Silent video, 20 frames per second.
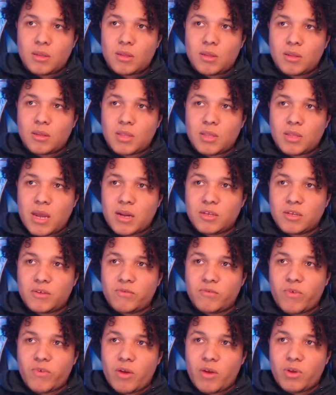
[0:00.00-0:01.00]
That is
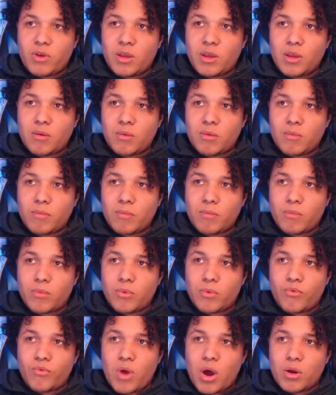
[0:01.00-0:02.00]
very
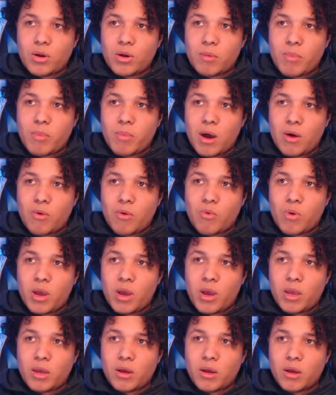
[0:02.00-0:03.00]
roundabout
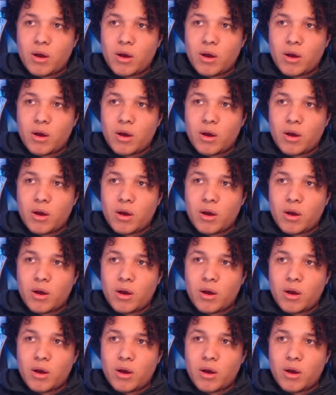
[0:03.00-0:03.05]
way